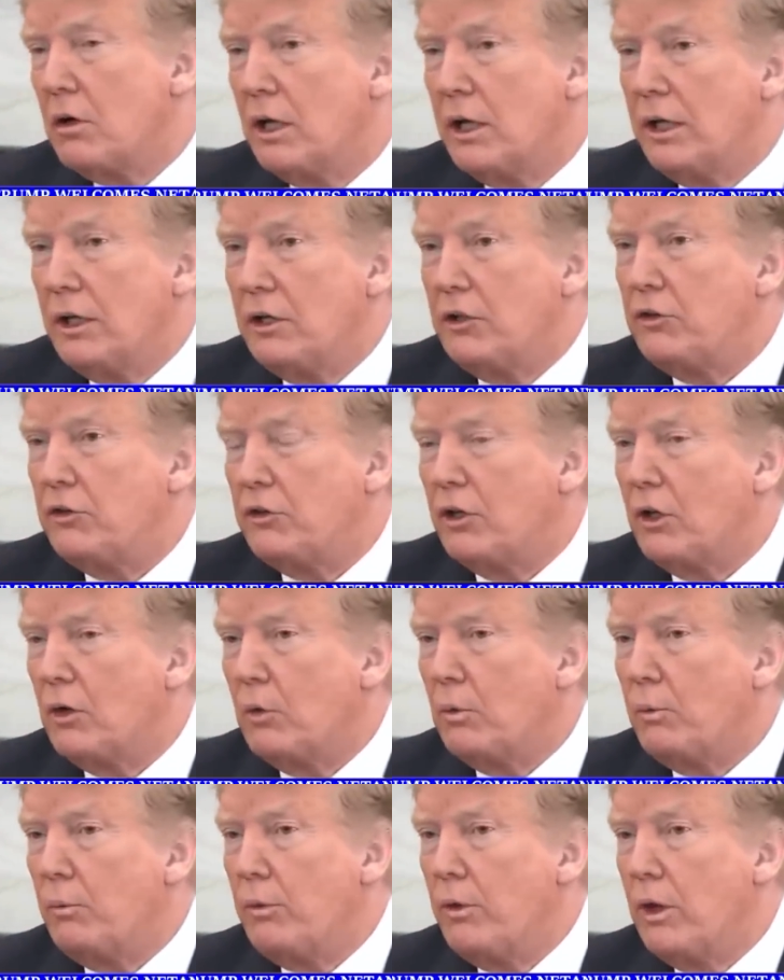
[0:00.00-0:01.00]
It's
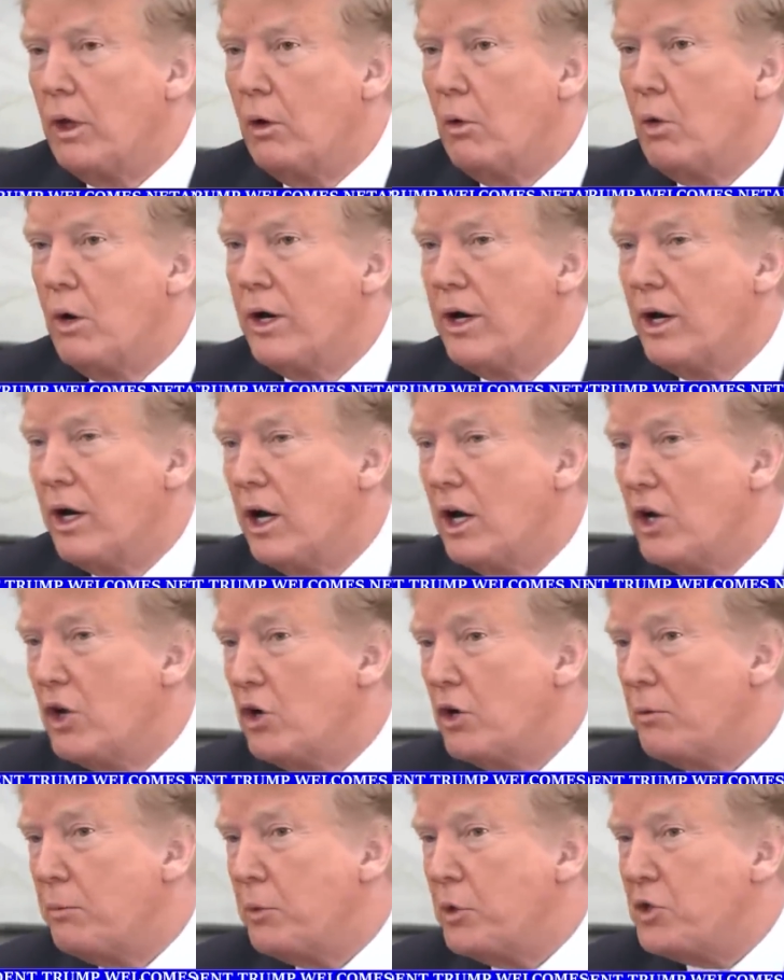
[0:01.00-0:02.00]

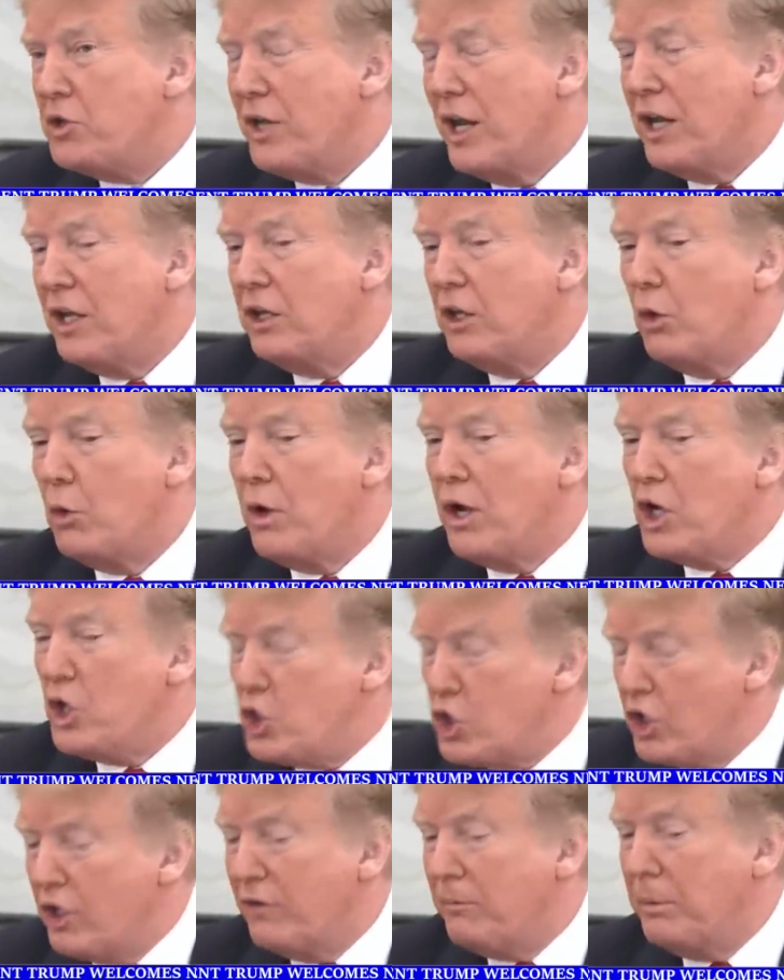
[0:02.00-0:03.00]
100% the way it
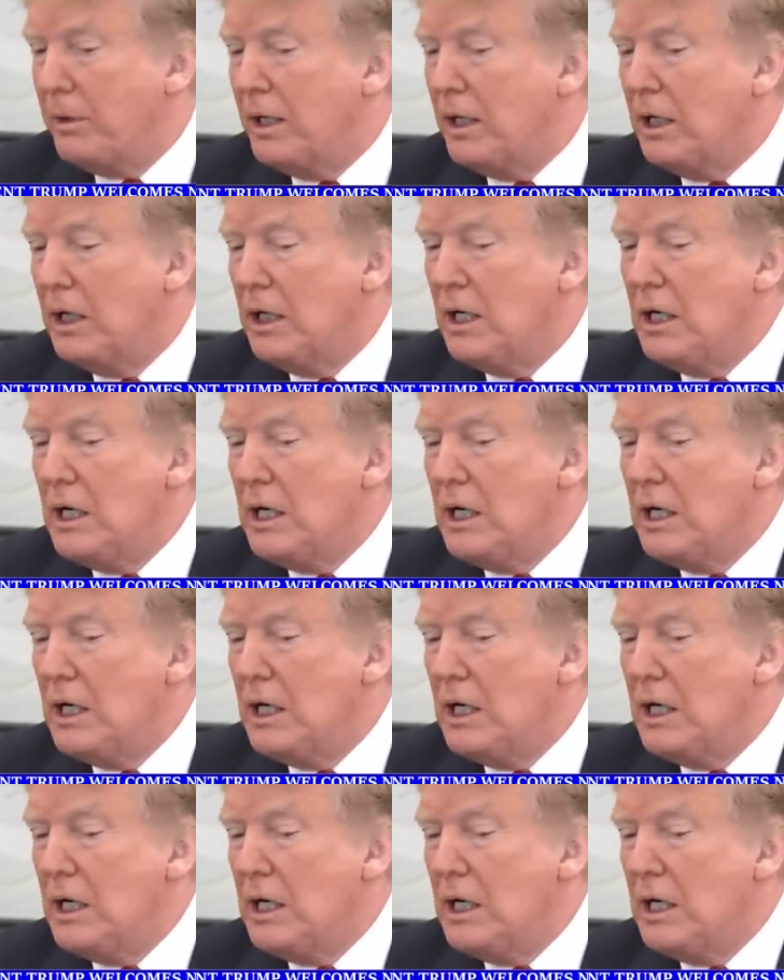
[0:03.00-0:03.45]
should have been.